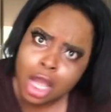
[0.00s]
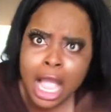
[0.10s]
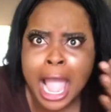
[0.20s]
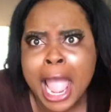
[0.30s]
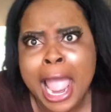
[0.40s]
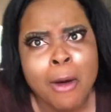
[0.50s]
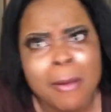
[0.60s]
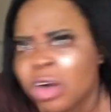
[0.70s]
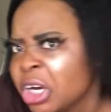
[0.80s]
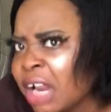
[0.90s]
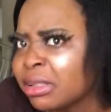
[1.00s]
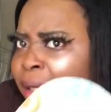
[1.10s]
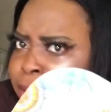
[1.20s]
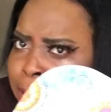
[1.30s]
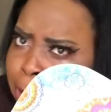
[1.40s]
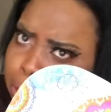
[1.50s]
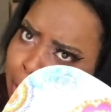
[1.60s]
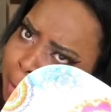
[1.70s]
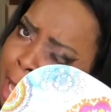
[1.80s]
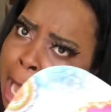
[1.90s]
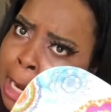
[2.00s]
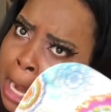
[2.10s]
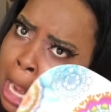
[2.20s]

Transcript: Hey, why could you never tell me that so bad?